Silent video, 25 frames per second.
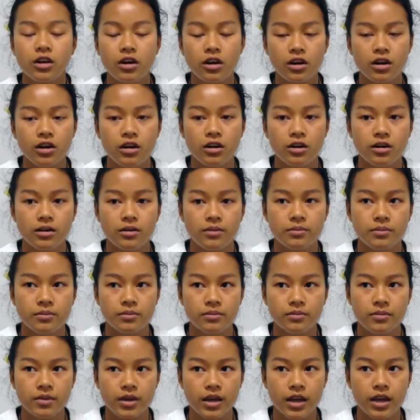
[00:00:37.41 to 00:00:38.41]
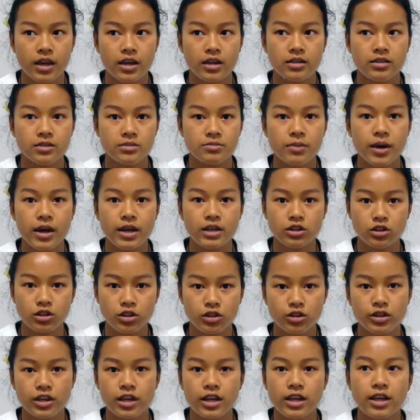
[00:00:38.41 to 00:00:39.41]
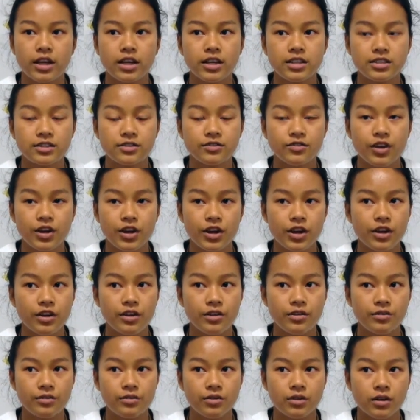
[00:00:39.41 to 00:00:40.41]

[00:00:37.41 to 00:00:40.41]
and my learning, it's a very